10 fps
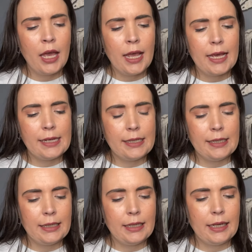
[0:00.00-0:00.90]
It
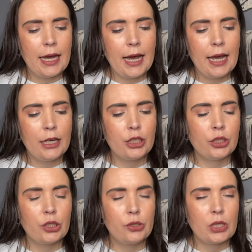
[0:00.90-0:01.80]
did, I had to
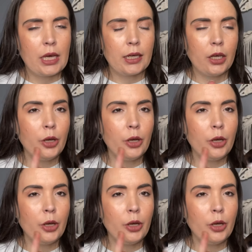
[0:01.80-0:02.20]
use like